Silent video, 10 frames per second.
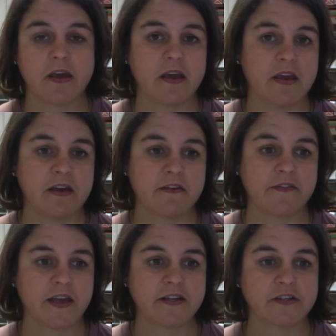If
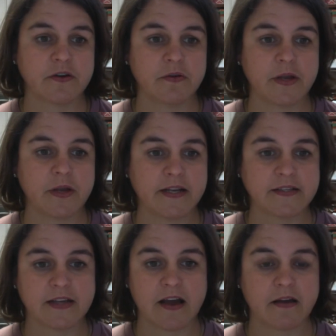they show any
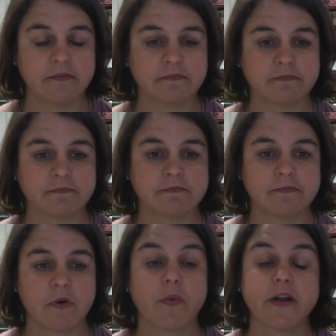sign,
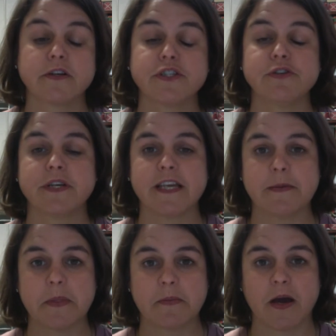we urge you to
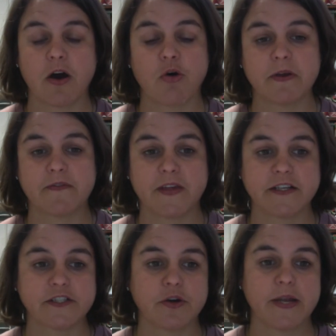keep them at home if they
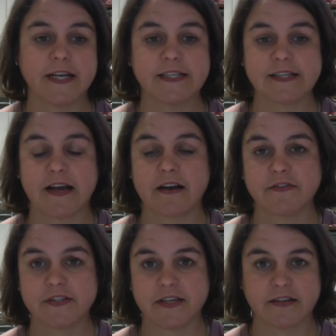show any sign of
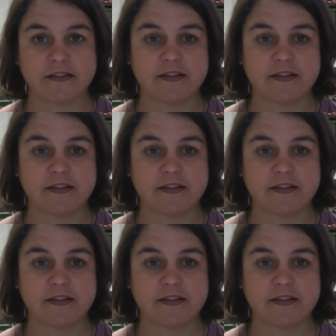sickness,